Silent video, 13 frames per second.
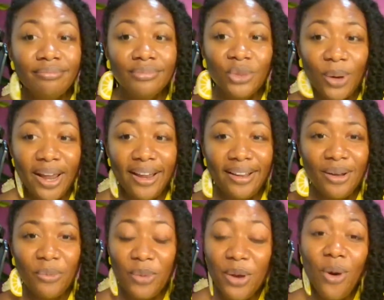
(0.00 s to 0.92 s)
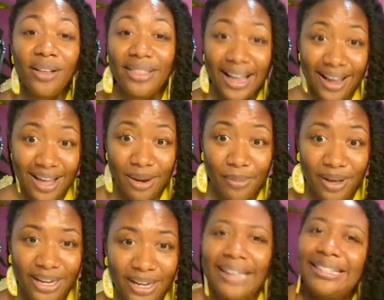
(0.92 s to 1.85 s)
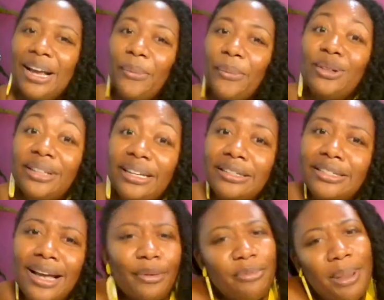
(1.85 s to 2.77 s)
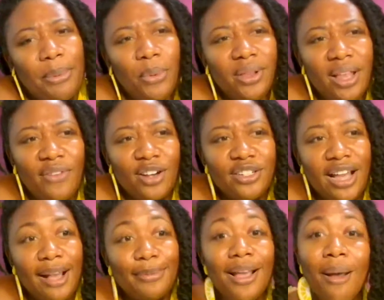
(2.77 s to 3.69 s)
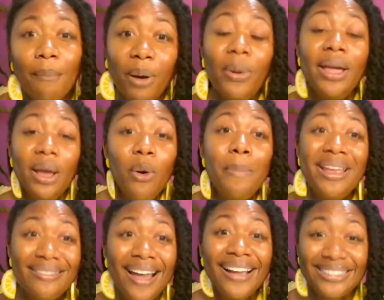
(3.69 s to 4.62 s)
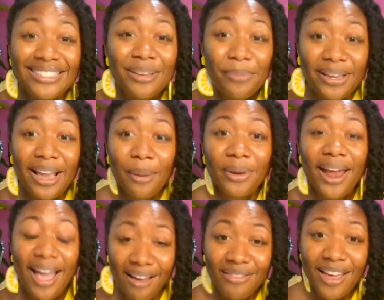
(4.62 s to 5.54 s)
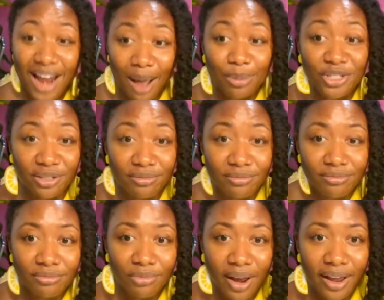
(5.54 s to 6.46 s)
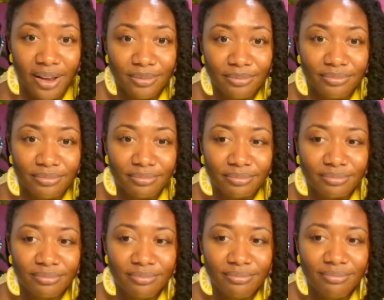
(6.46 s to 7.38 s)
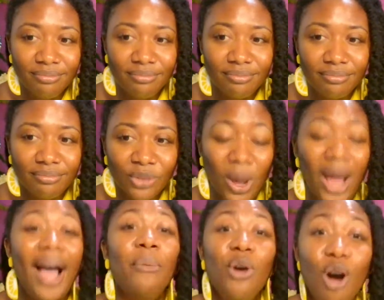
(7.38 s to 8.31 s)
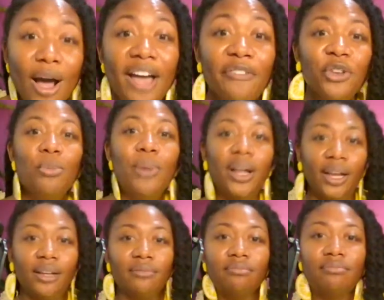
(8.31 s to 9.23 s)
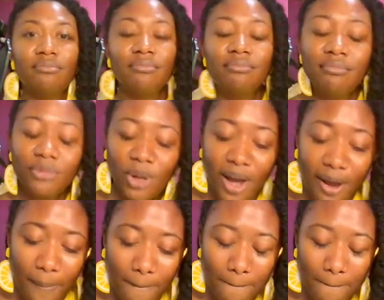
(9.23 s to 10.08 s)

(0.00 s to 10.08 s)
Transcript: Right? We want that kind of money. Not saying we're going to leave a job because maybe we love our jobs, but it would be nice to be able to have that option, right? Well, I would call FU money. Okay.